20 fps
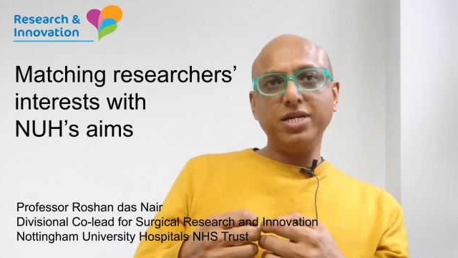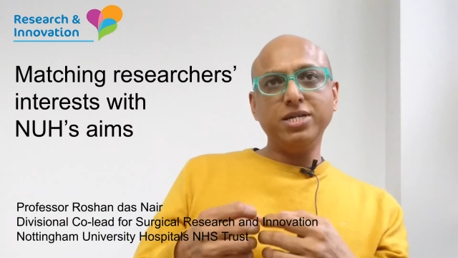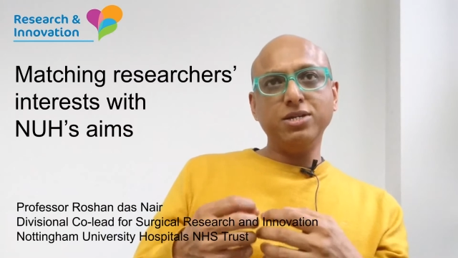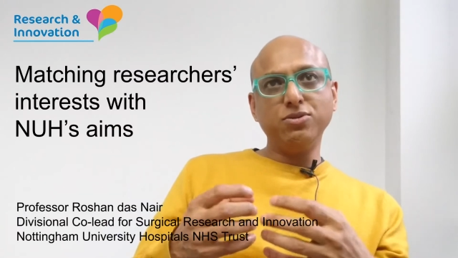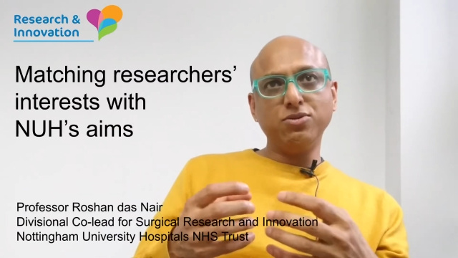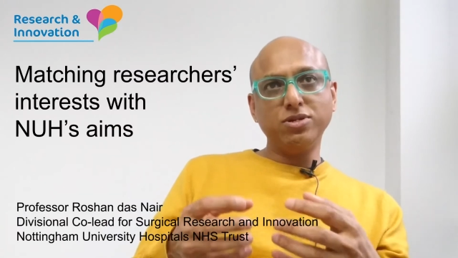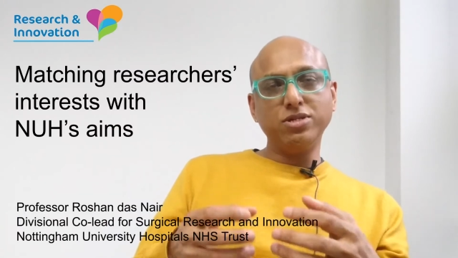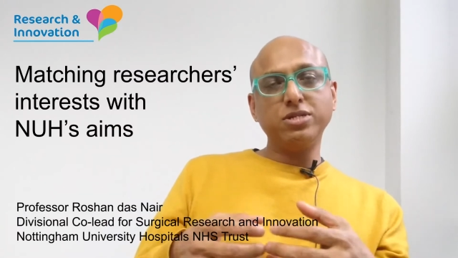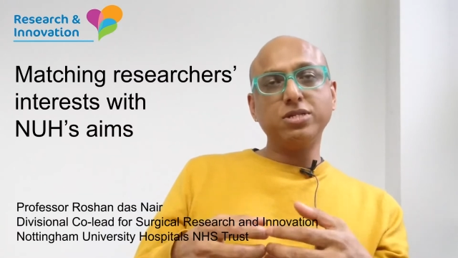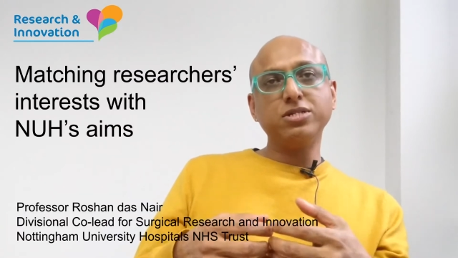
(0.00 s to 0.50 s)
in
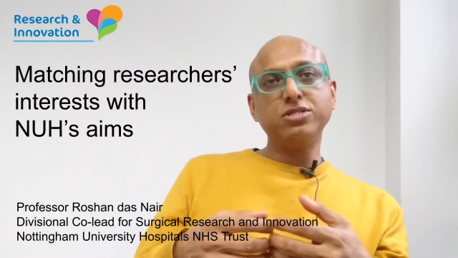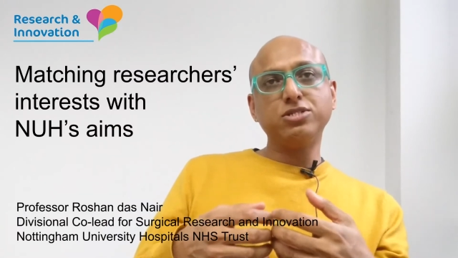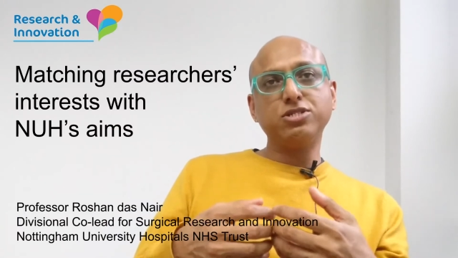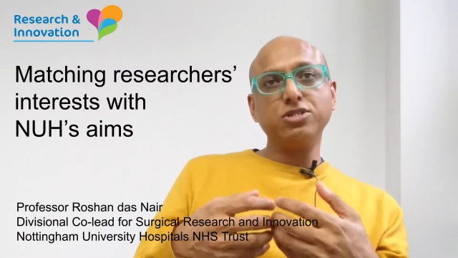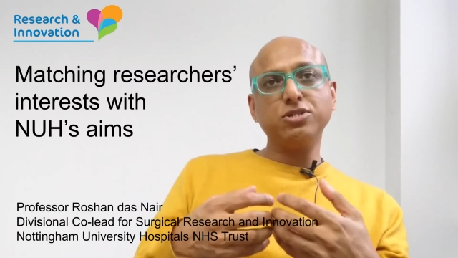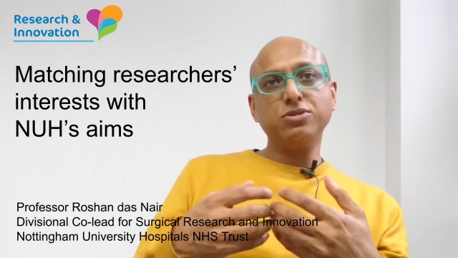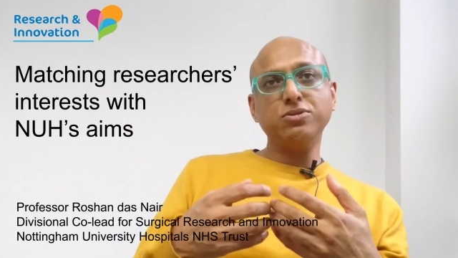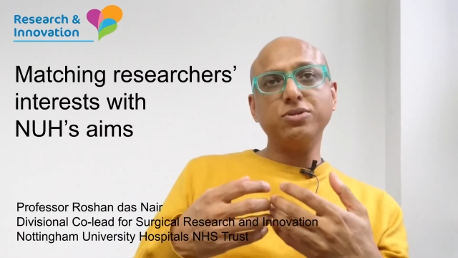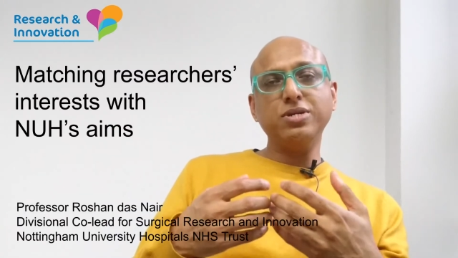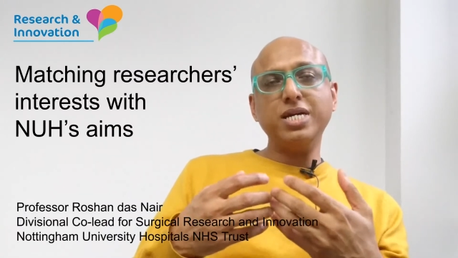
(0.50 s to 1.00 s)
order
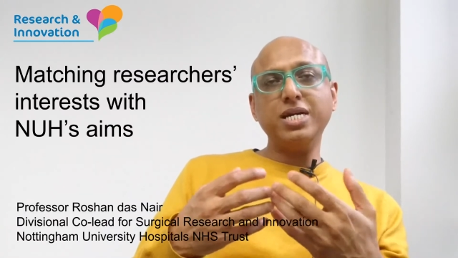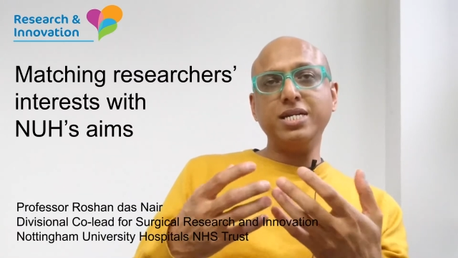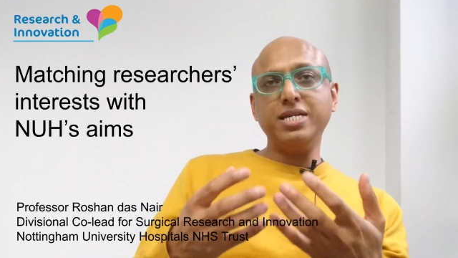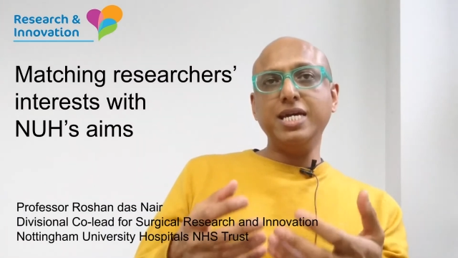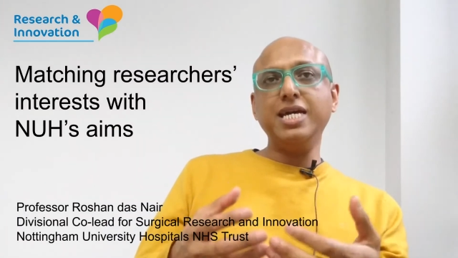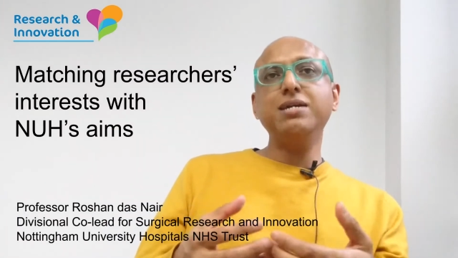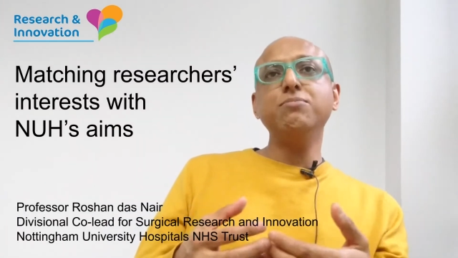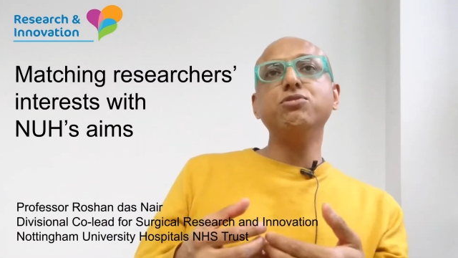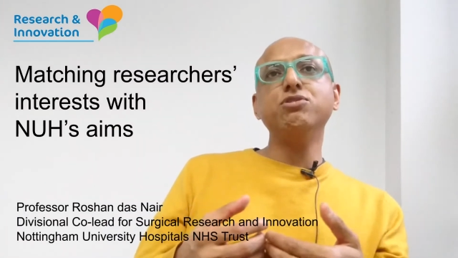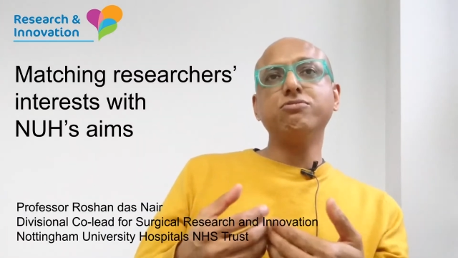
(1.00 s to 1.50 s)
to
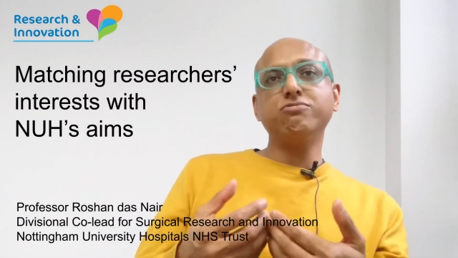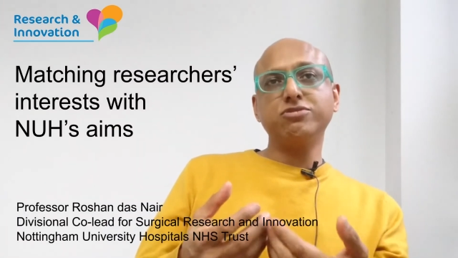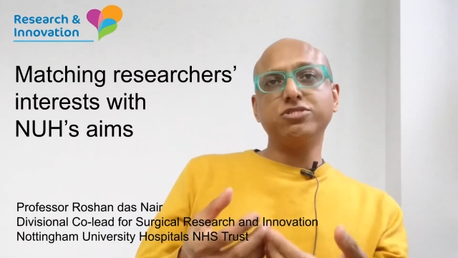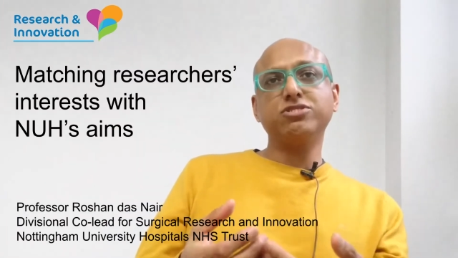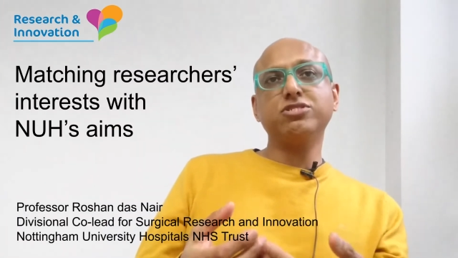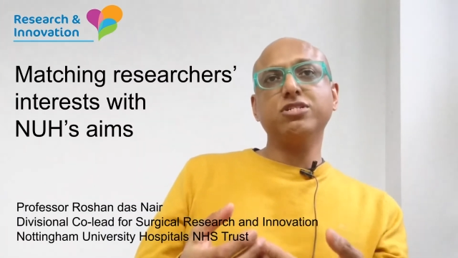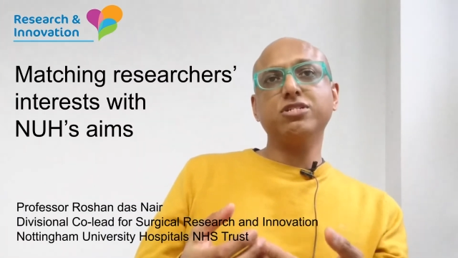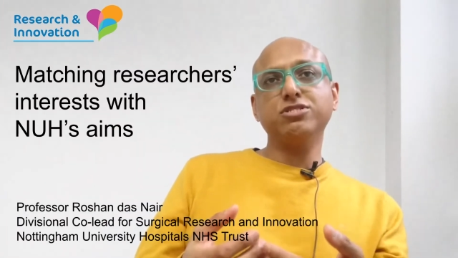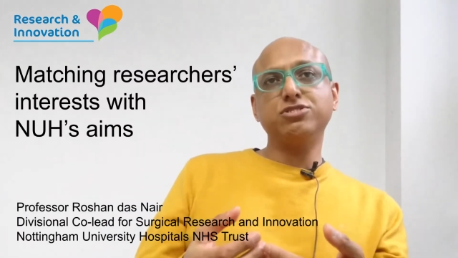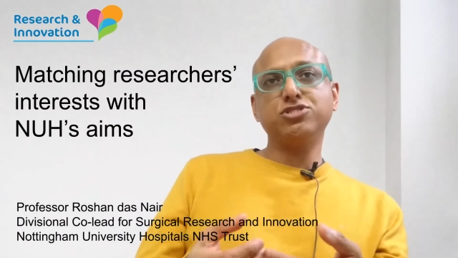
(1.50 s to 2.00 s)
enable
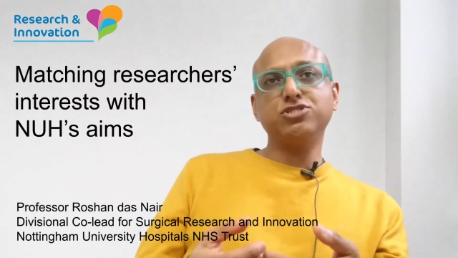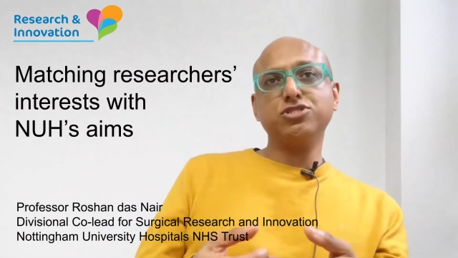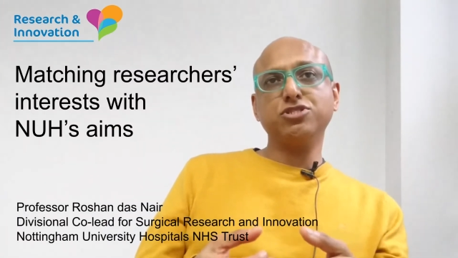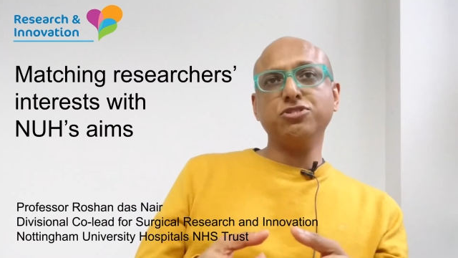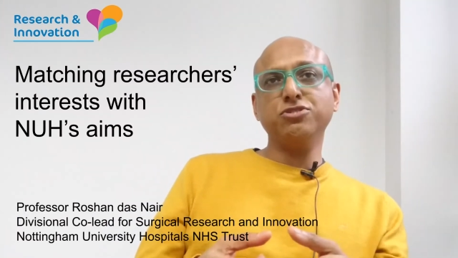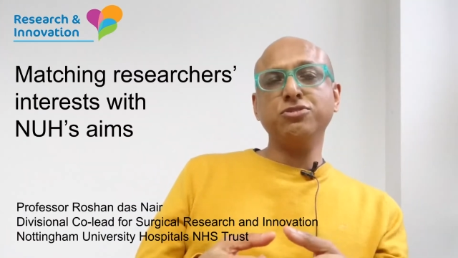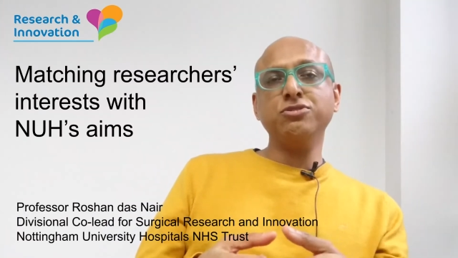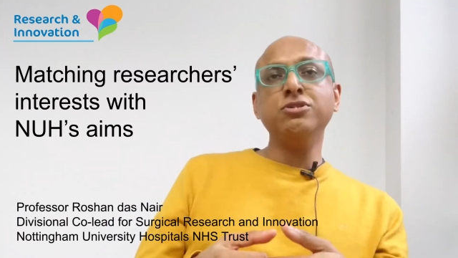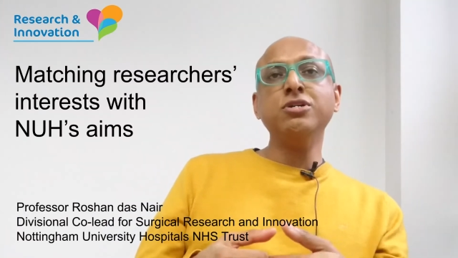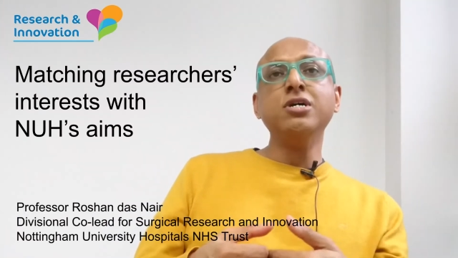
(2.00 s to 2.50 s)
research
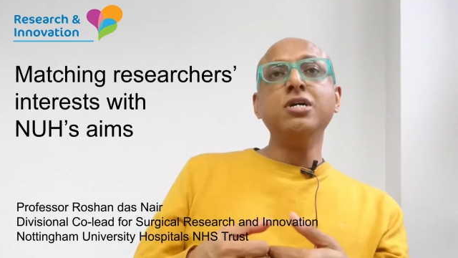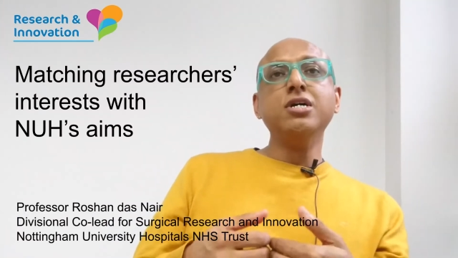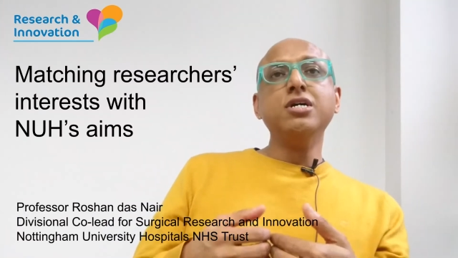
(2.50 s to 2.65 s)
to,